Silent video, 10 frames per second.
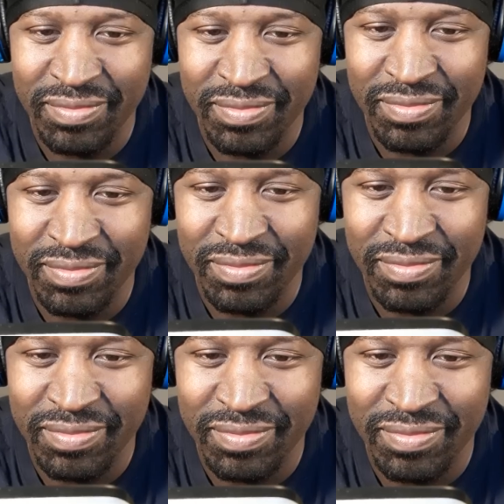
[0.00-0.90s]

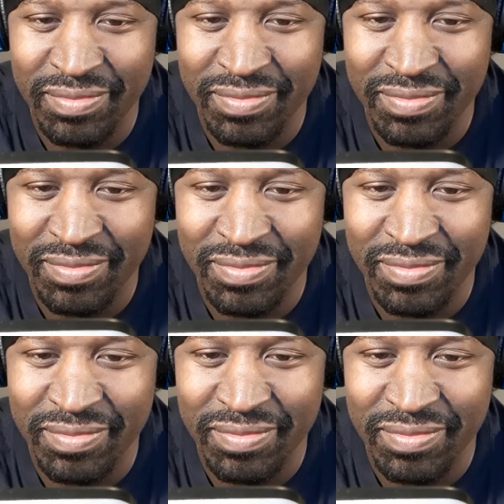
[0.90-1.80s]

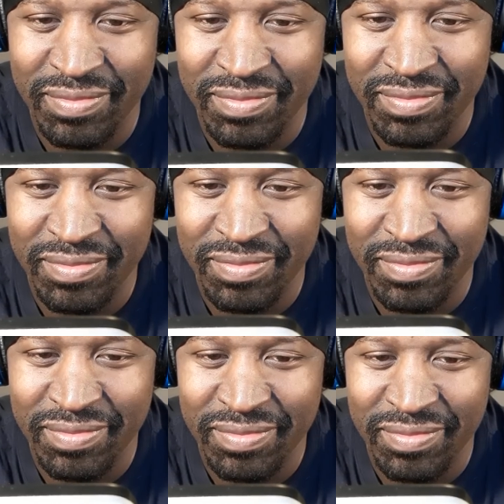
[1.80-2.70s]

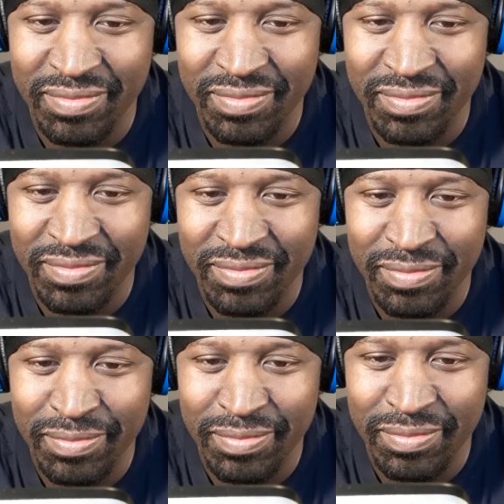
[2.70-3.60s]

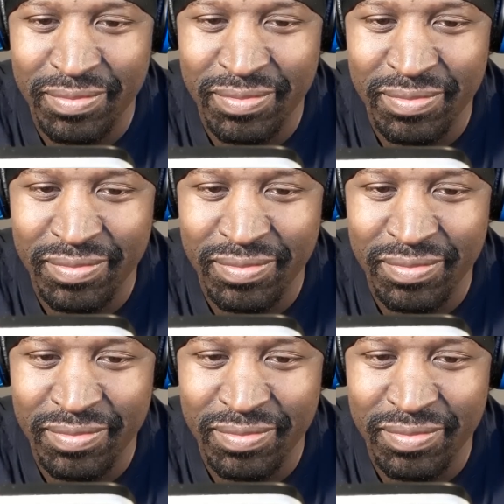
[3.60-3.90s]
Nobody speaks.